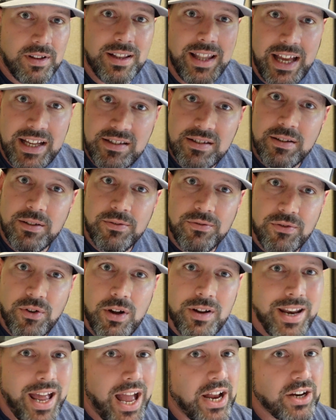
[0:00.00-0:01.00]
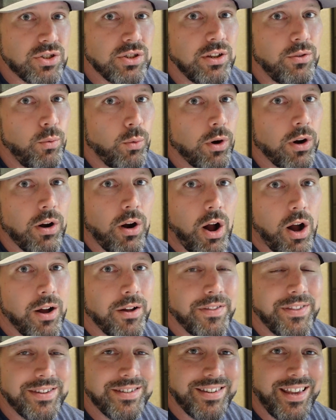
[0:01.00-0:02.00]
lights in the front actually were
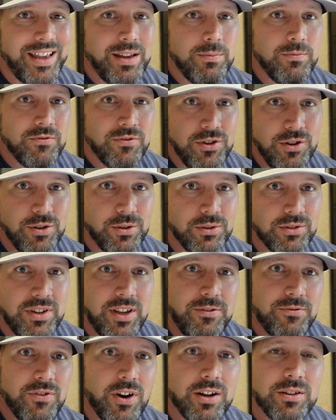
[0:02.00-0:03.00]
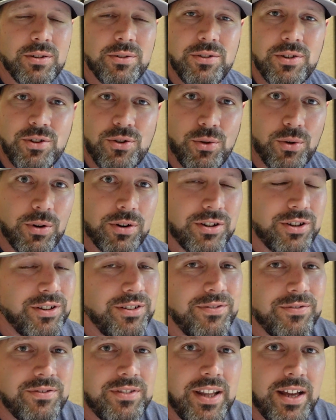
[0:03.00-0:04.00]
on the same fuse. He followed the cord,
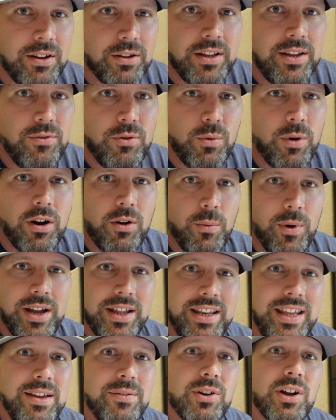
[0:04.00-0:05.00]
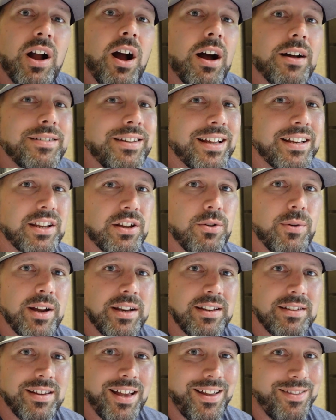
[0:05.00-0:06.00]
couldn't tell even where it went. He even contacted
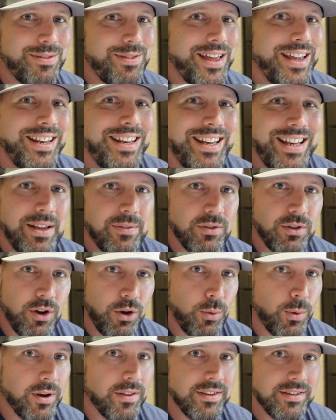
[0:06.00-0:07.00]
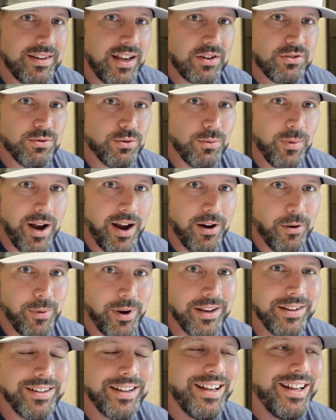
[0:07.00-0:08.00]
Grand Design. They didn't even know where this extra wire
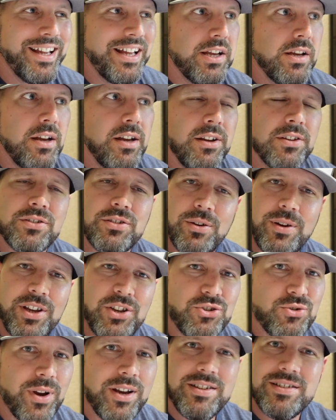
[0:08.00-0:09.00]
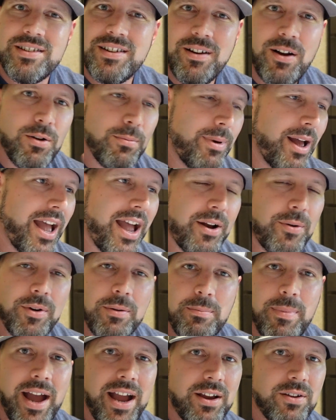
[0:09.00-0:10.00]
went. So he traced it all back,
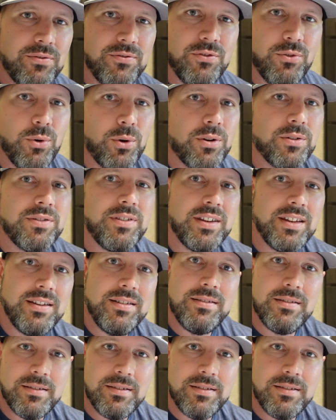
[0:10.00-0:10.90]
went back and forth, did,